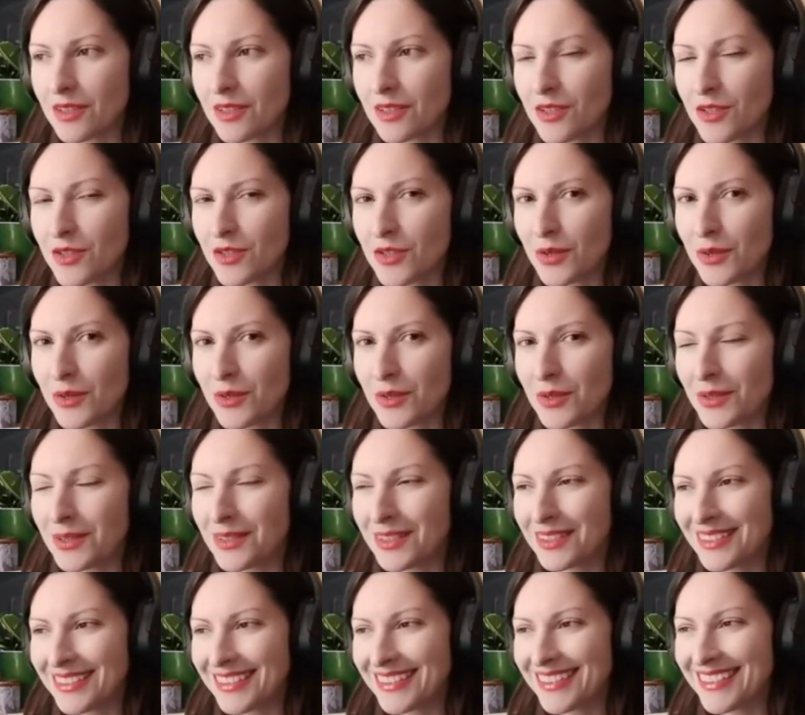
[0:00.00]
I'm not going to show you
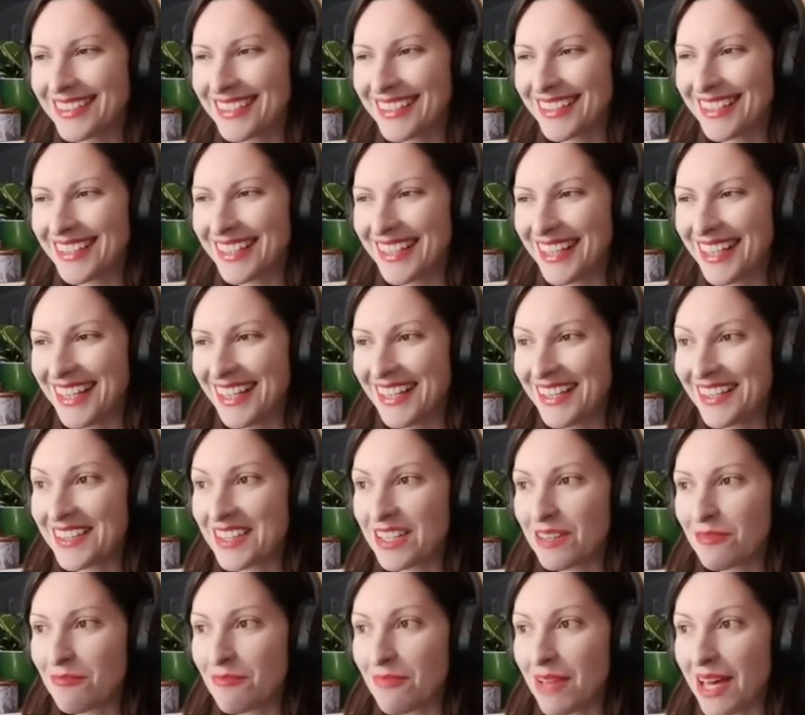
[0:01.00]

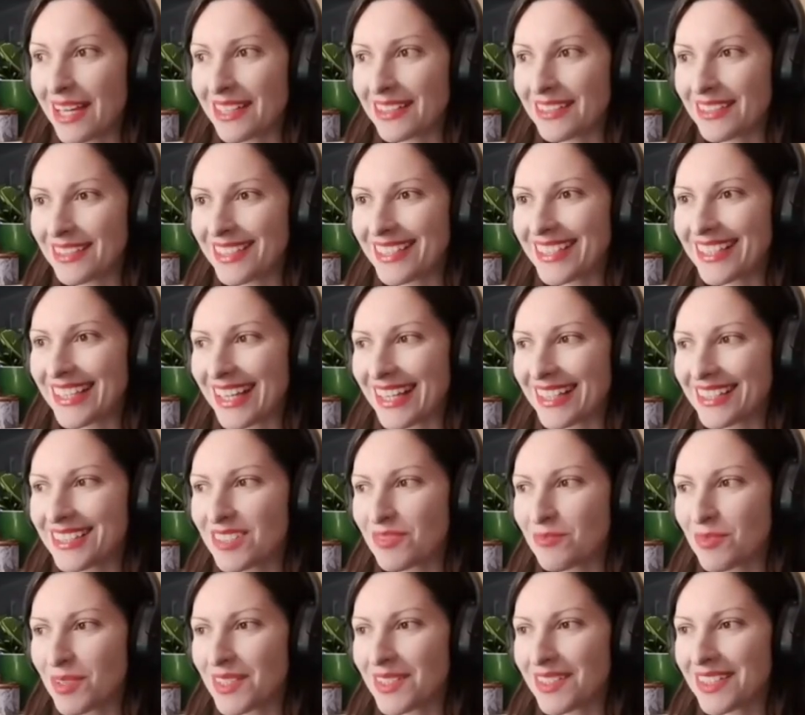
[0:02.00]
the manor
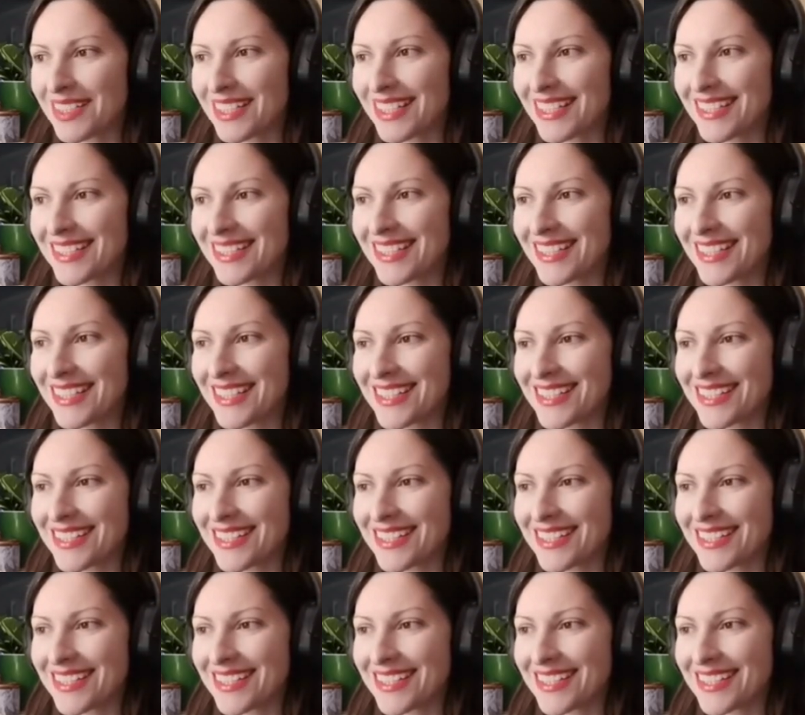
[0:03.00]
yet, but look at